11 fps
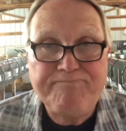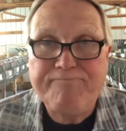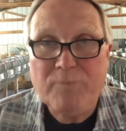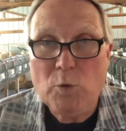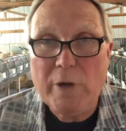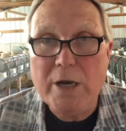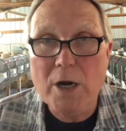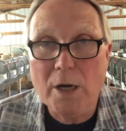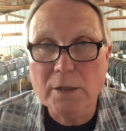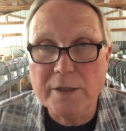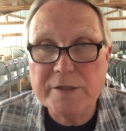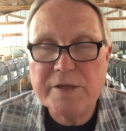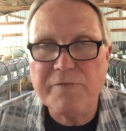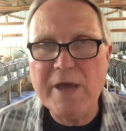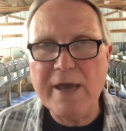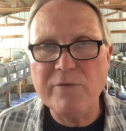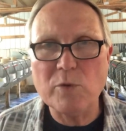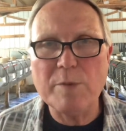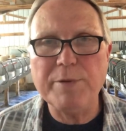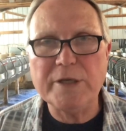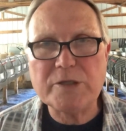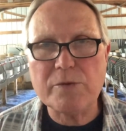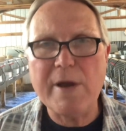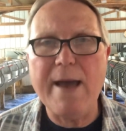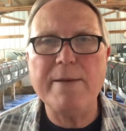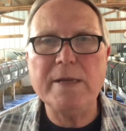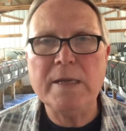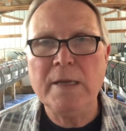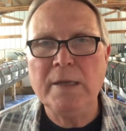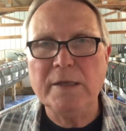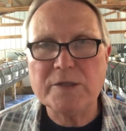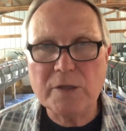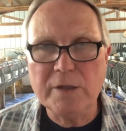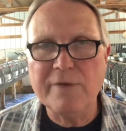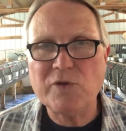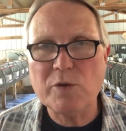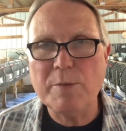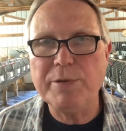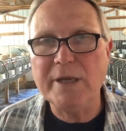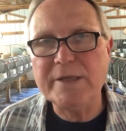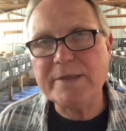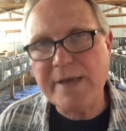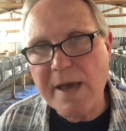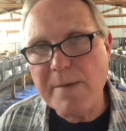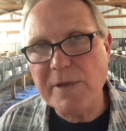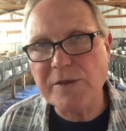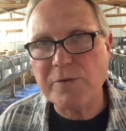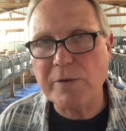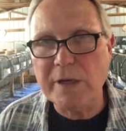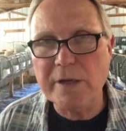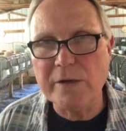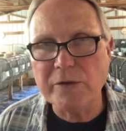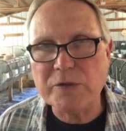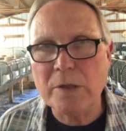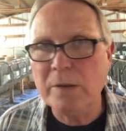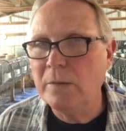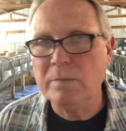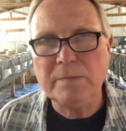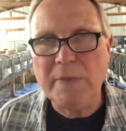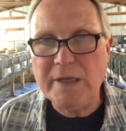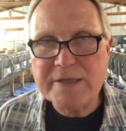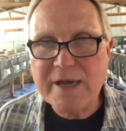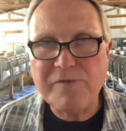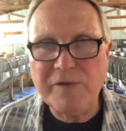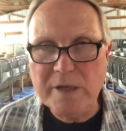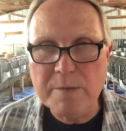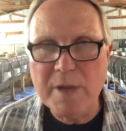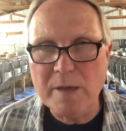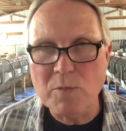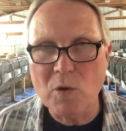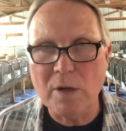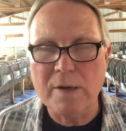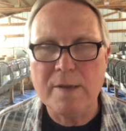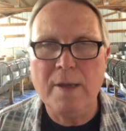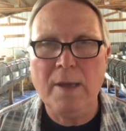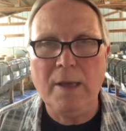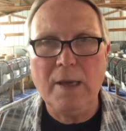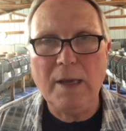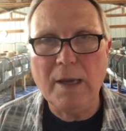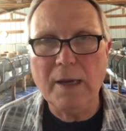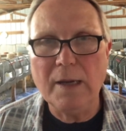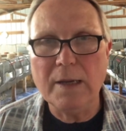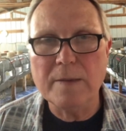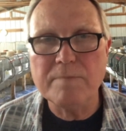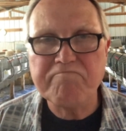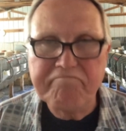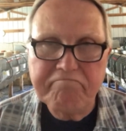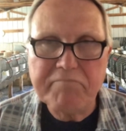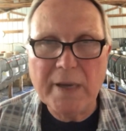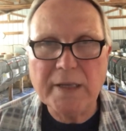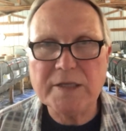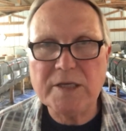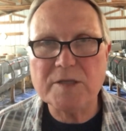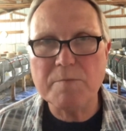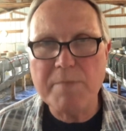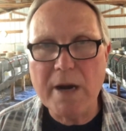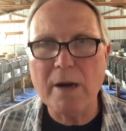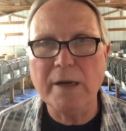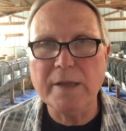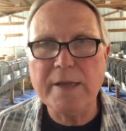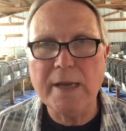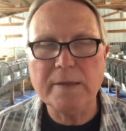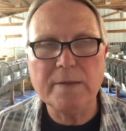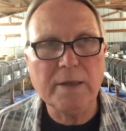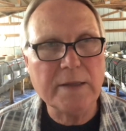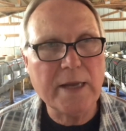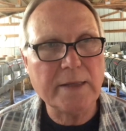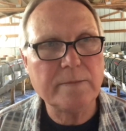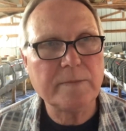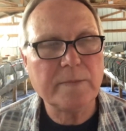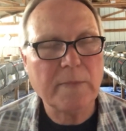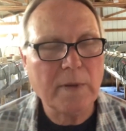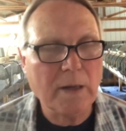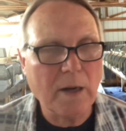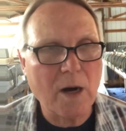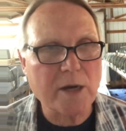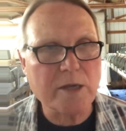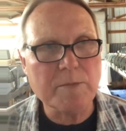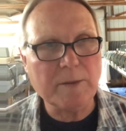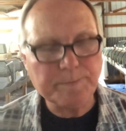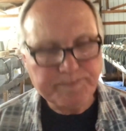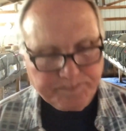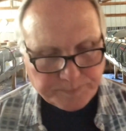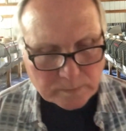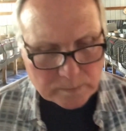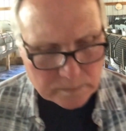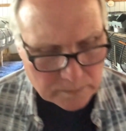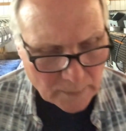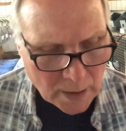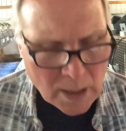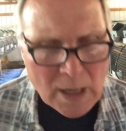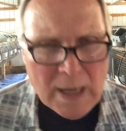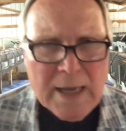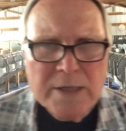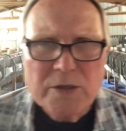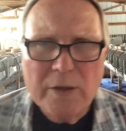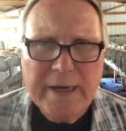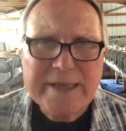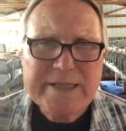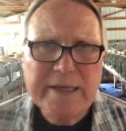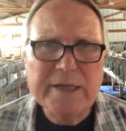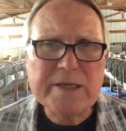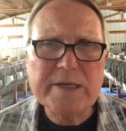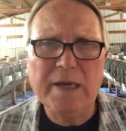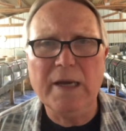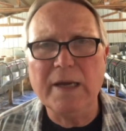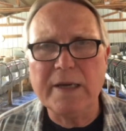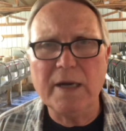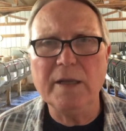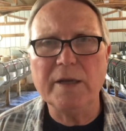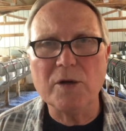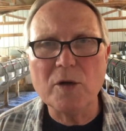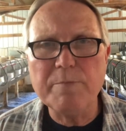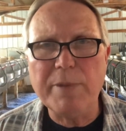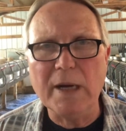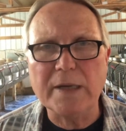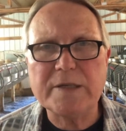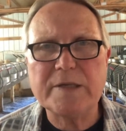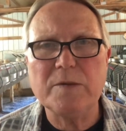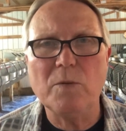Regardless, if they haven't replaced a rabbit, it's good enough to replace them in 3 years. He's not feeding them anymore. And I can see some merit in that argument. So the next thing is culling herd bucks.